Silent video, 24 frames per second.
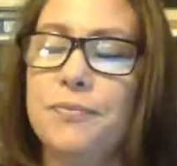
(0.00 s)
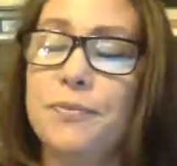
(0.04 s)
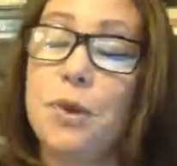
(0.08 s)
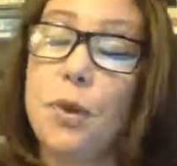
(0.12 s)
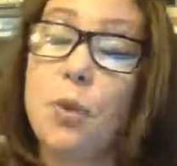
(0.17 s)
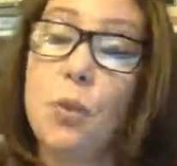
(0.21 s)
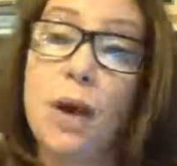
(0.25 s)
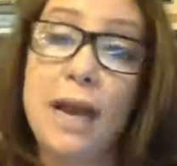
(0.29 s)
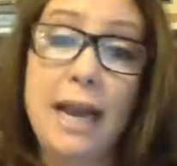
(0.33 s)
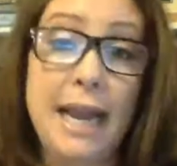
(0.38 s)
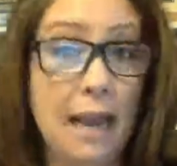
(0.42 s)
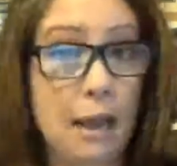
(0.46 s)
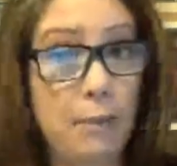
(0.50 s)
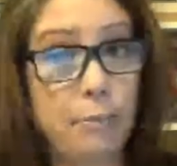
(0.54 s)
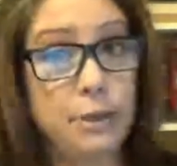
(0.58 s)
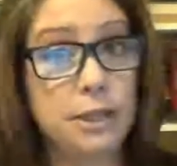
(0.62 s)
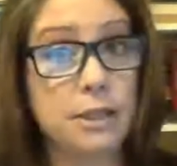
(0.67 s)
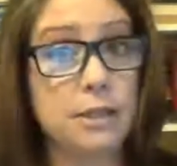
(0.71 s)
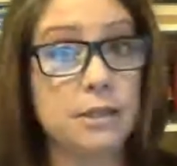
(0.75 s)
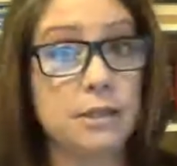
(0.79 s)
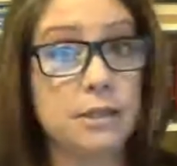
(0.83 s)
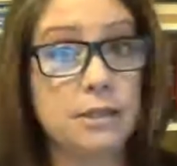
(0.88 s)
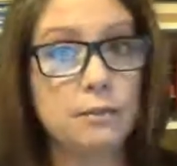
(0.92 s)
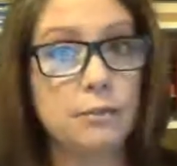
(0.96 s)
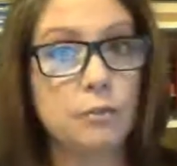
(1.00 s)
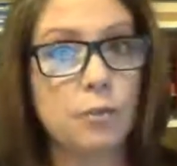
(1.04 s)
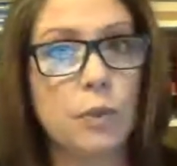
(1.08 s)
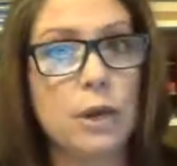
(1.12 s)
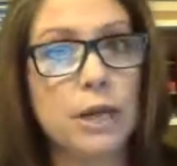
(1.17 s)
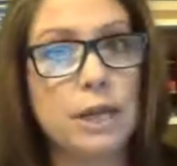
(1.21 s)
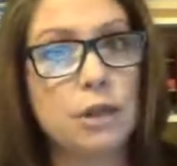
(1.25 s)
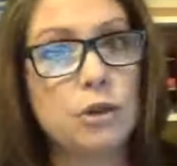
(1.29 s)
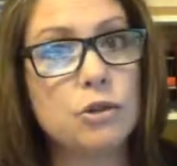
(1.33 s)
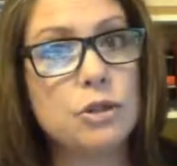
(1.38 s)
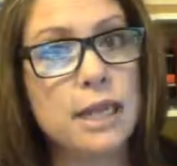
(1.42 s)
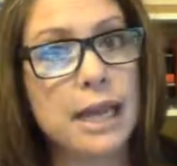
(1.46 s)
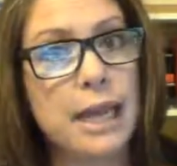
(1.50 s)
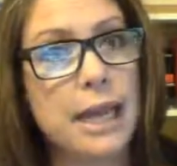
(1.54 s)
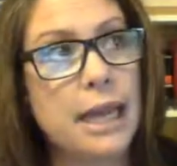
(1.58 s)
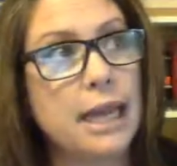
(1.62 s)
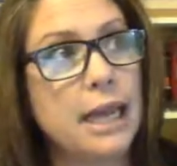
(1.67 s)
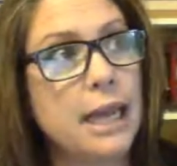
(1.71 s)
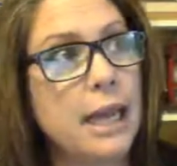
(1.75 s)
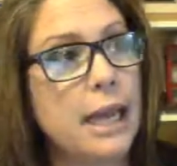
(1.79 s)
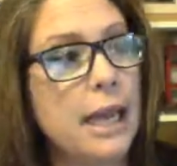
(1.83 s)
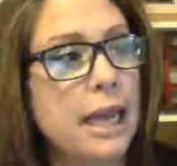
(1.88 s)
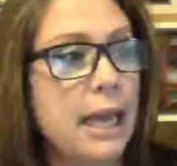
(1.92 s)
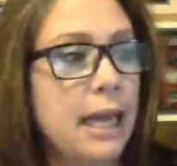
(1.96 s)
What happens when you take
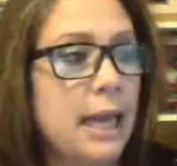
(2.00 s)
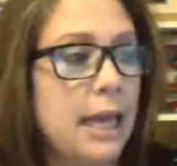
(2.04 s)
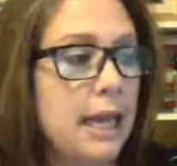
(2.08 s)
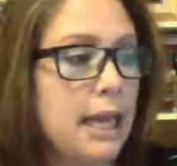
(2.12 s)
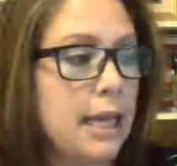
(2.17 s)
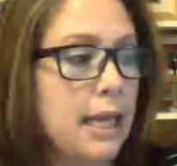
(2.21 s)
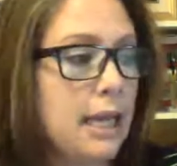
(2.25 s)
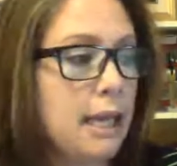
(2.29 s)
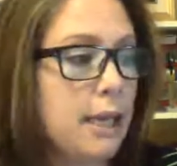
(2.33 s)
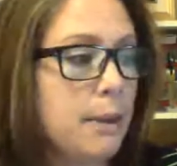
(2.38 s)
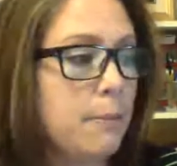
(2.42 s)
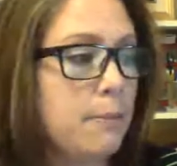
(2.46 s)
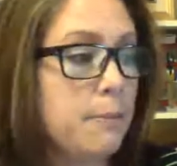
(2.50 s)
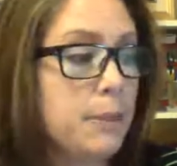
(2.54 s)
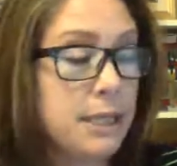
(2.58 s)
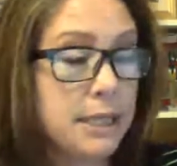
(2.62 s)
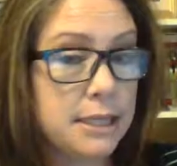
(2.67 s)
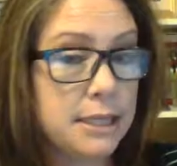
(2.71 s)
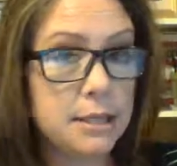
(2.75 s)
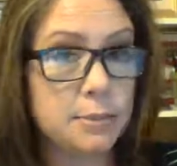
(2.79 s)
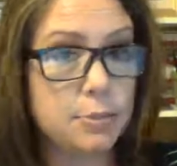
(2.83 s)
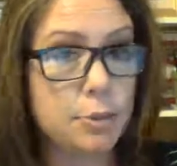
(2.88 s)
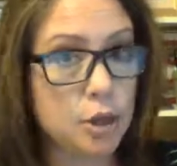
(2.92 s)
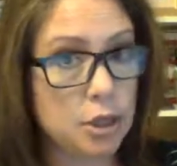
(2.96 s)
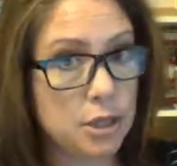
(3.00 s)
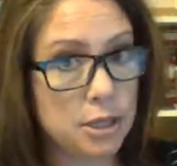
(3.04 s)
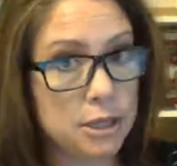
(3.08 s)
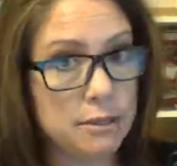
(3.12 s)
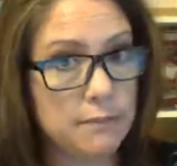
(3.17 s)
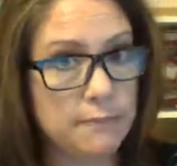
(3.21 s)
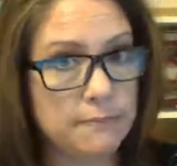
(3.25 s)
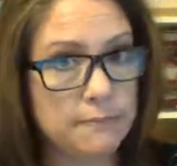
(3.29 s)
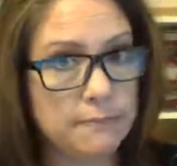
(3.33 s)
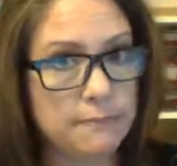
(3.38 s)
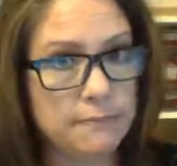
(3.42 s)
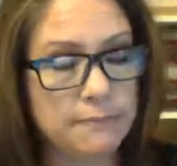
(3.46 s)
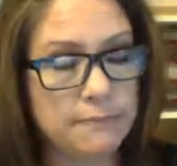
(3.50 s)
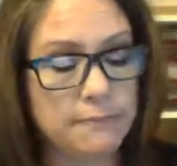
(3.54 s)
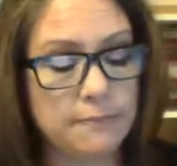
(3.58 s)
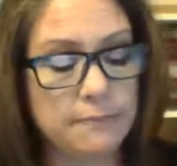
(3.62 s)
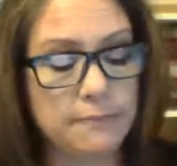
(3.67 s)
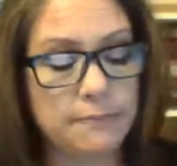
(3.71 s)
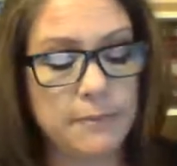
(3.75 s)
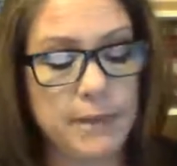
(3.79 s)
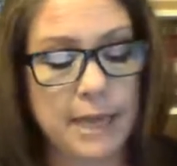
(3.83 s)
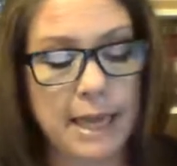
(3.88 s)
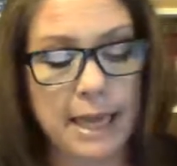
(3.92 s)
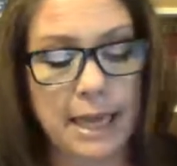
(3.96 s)
a business person
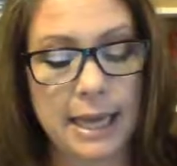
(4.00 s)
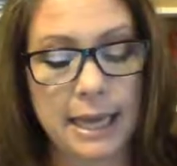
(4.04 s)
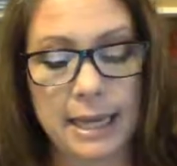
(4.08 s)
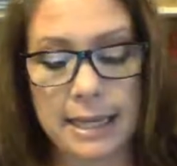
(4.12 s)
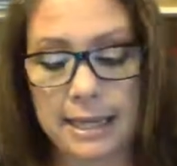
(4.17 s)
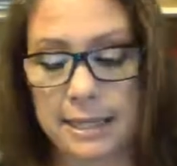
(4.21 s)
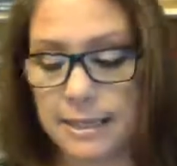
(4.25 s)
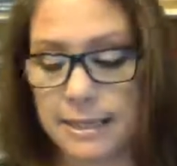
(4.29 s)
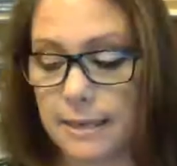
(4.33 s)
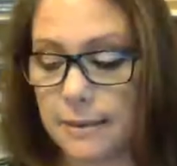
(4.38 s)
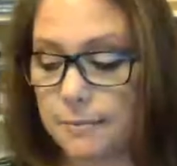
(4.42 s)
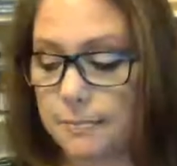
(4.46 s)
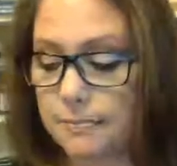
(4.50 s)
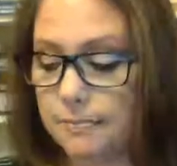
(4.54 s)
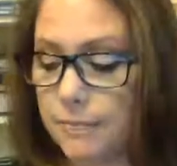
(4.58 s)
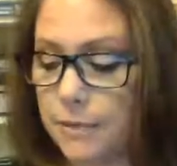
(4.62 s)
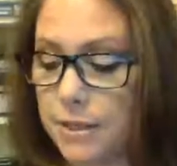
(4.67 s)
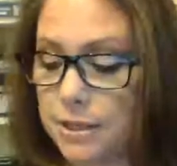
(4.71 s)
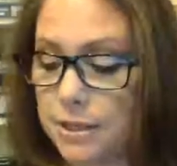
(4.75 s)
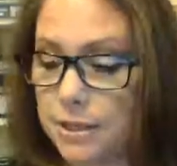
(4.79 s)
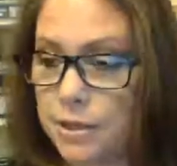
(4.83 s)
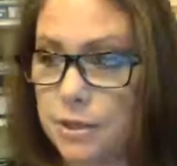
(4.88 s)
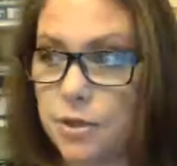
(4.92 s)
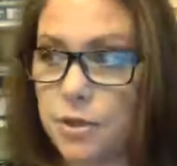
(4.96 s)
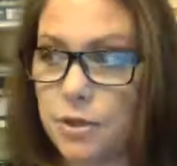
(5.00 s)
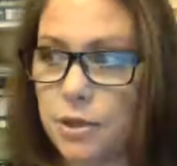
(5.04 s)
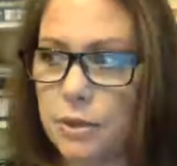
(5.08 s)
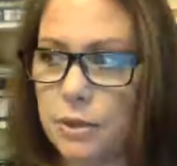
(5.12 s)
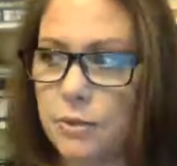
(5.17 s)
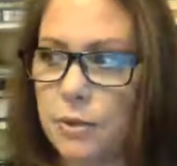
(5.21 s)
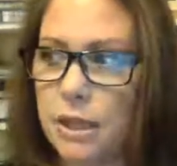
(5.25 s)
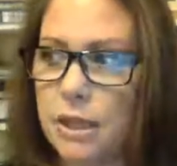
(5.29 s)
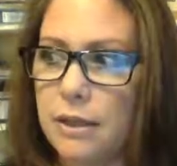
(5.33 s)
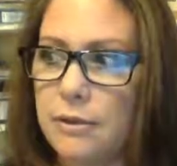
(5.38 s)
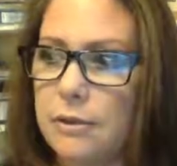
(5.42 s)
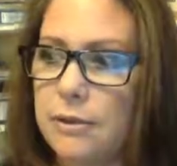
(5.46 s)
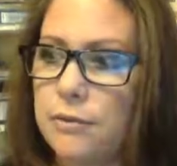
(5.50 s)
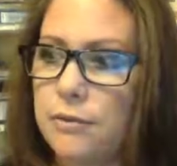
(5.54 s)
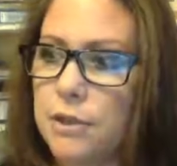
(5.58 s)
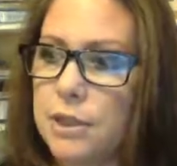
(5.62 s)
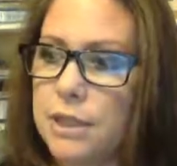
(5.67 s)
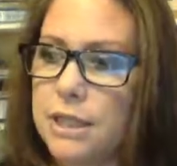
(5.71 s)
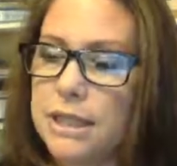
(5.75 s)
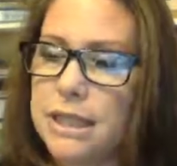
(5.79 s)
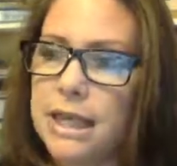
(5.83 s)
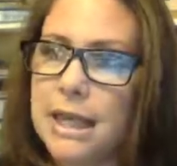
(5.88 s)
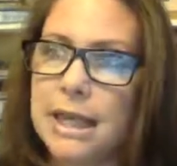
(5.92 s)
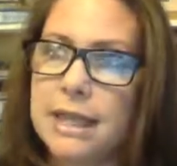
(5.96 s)
And this is certainly relevant for
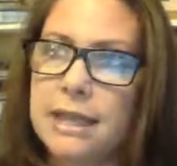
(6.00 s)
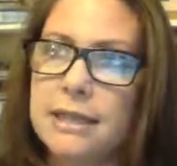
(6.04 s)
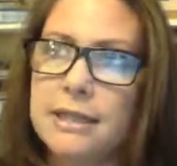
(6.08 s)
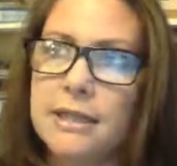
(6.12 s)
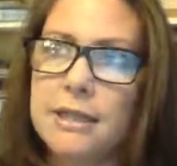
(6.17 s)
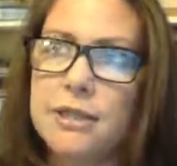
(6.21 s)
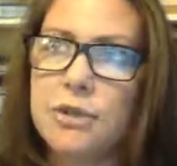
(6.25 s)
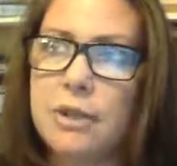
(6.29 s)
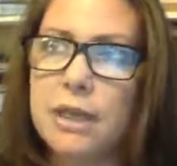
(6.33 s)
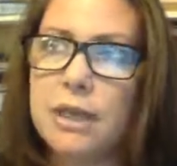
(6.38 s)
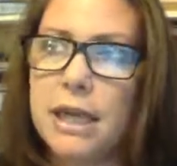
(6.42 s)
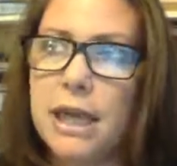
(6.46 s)
today because it's only